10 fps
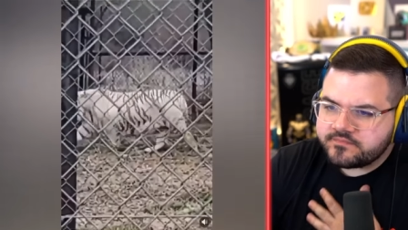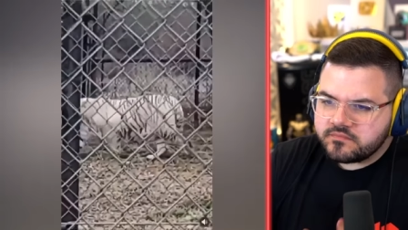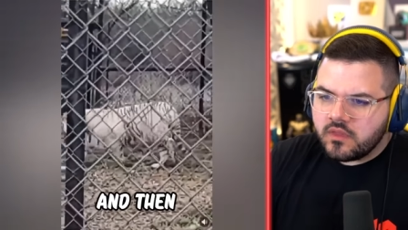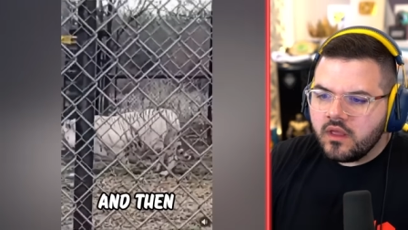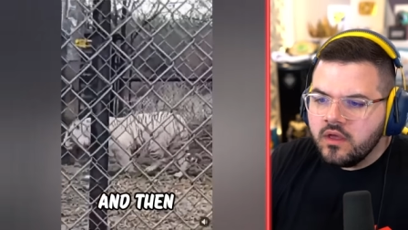
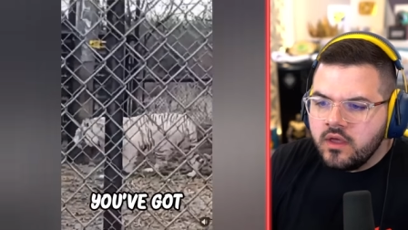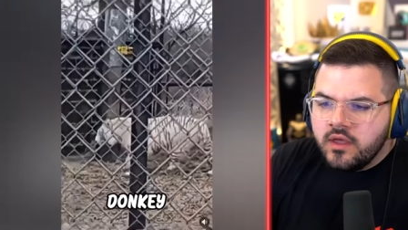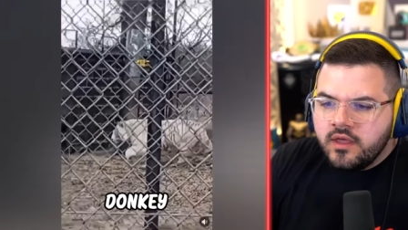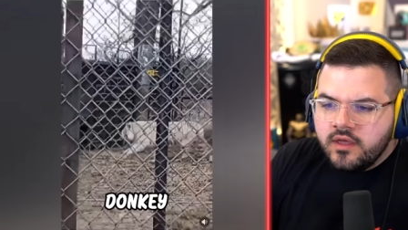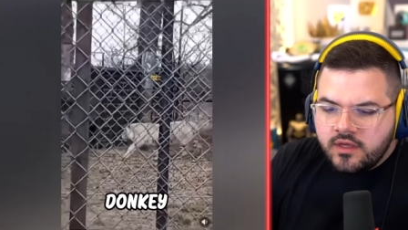And then you
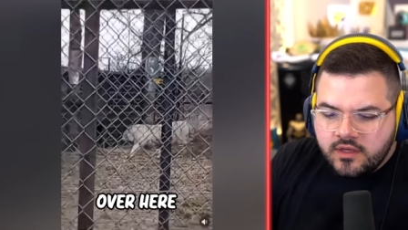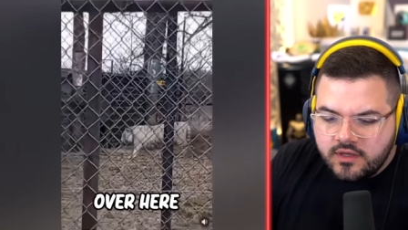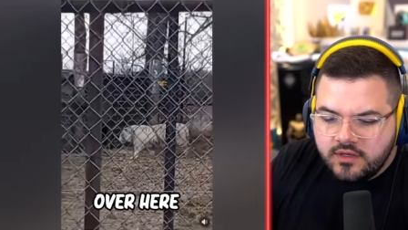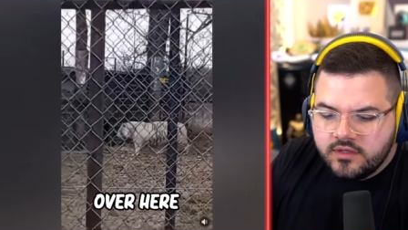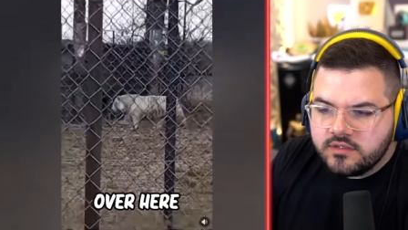got Donkey
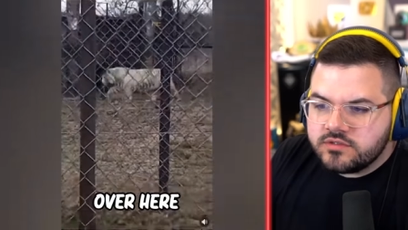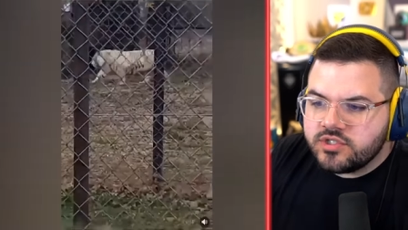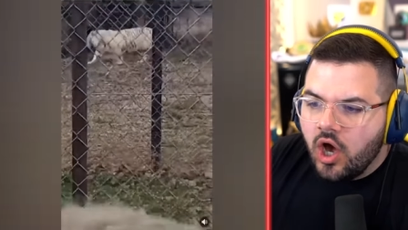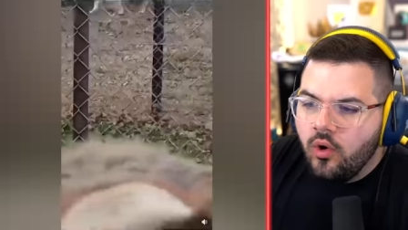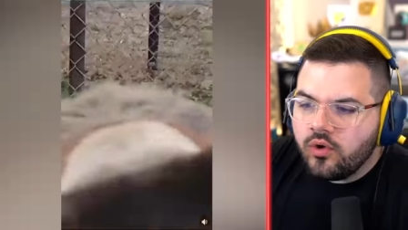over here.
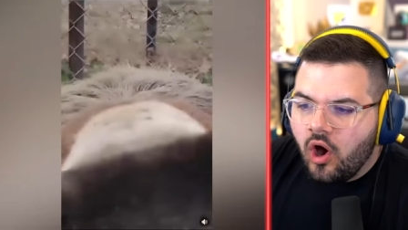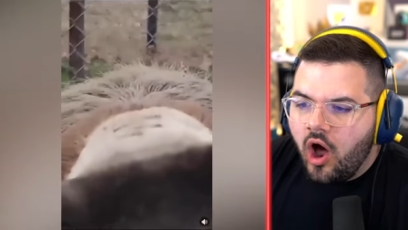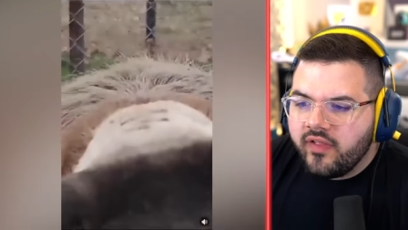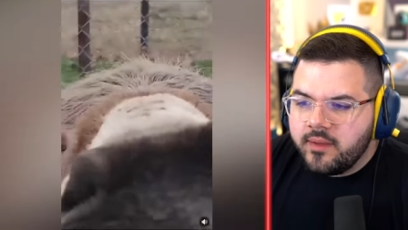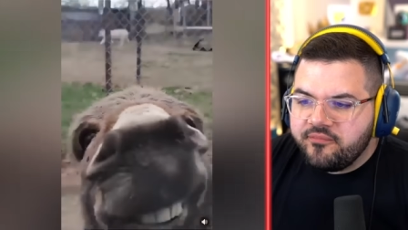Don't
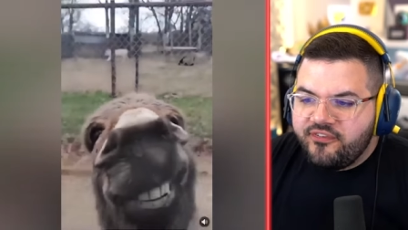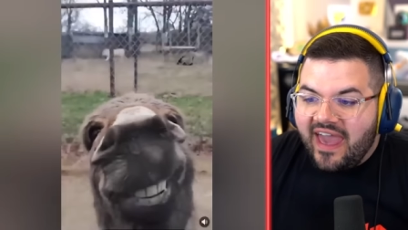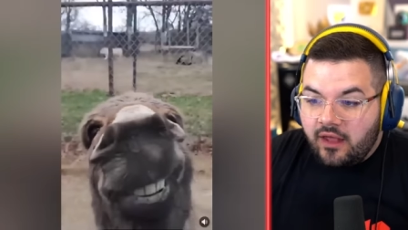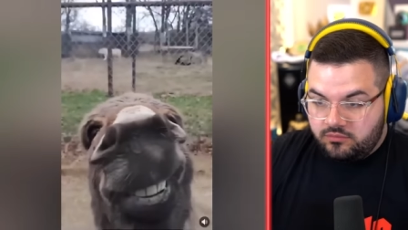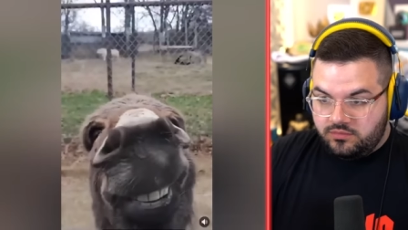call him fat.